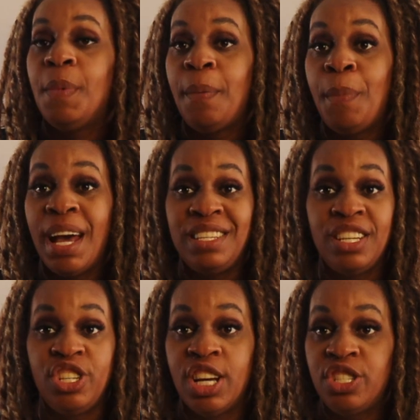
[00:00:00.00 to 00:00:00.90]
my
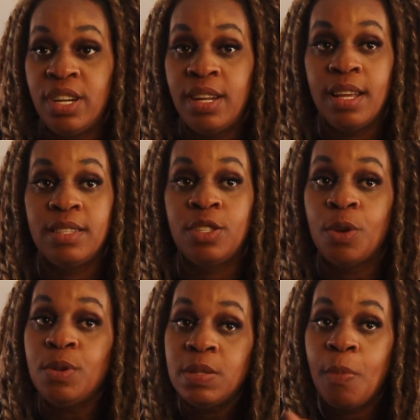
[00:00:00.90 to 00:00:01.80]
suggestion is
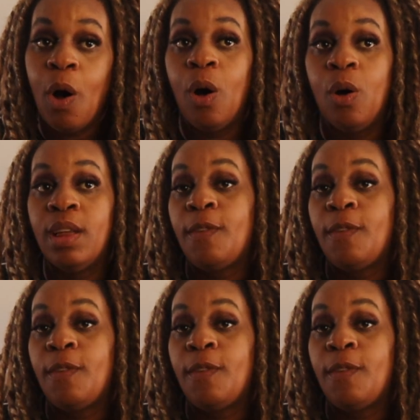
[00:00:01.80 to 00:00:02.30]
start small.